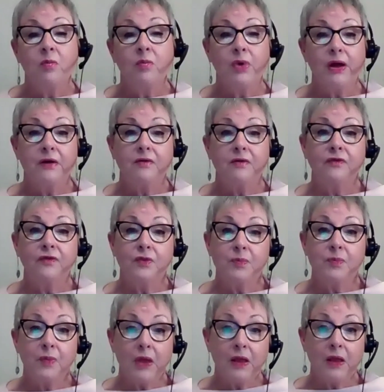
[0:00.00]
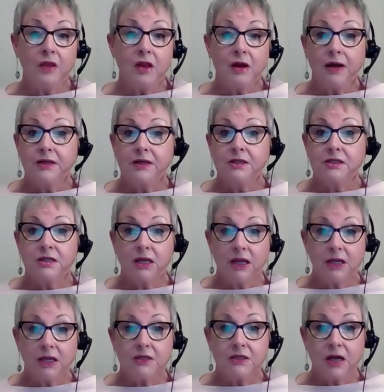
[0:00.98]
But in the United
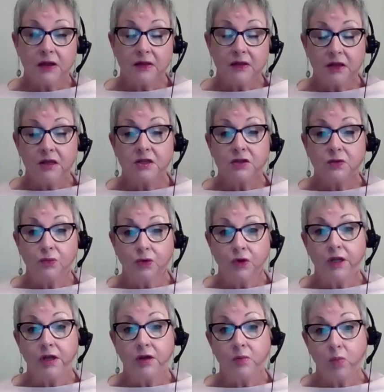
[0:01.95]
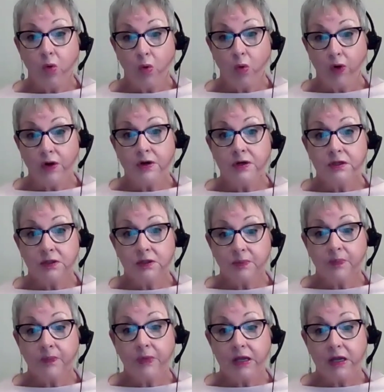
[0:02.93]
States, I think it's really important
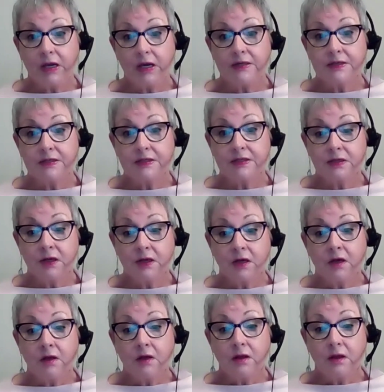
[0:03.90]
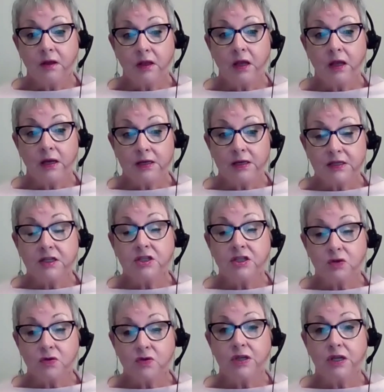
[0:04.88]
because it is an
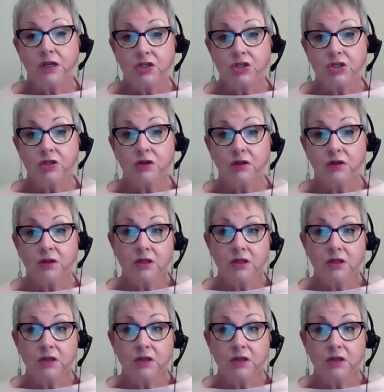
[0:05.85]
association